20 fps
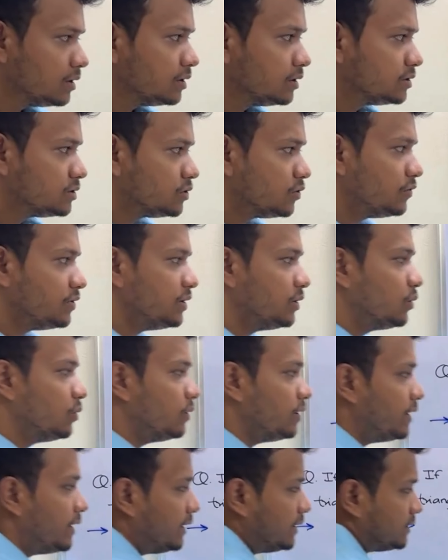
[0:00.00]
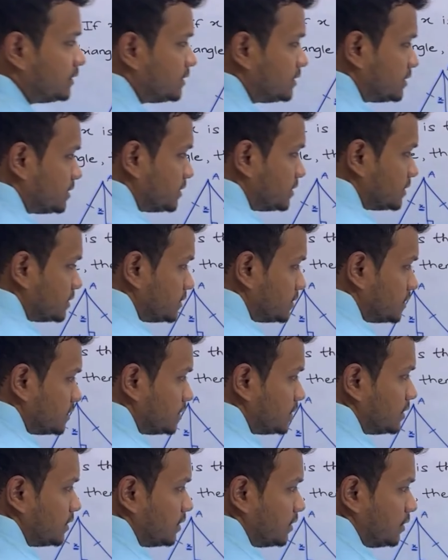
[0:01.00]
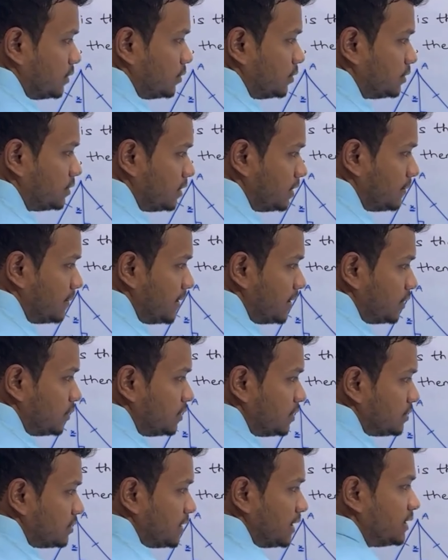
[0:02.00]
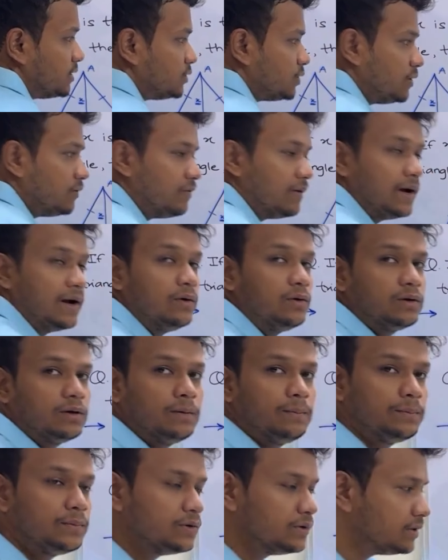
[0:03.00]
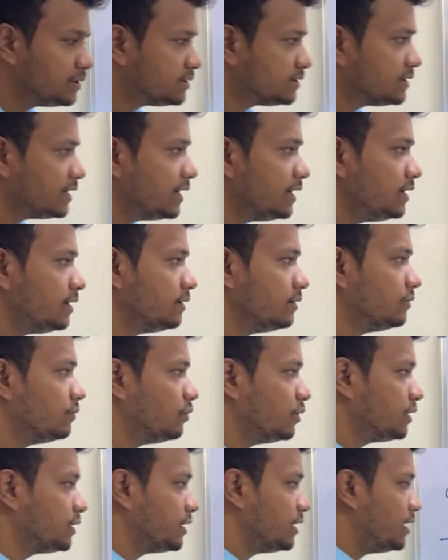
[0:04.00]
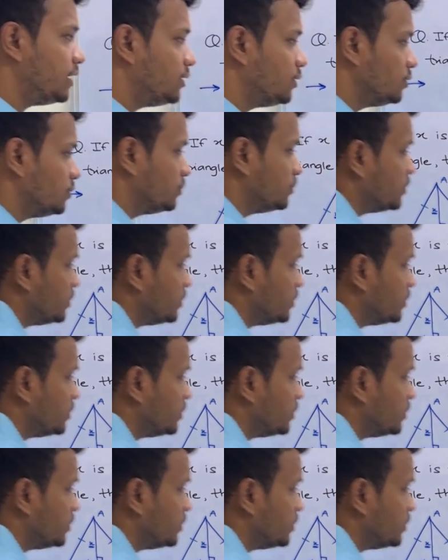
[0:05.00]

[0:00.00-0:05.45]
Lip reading: So we know x, root 3 by 2 into side. So if I have to compute this side, what can I do?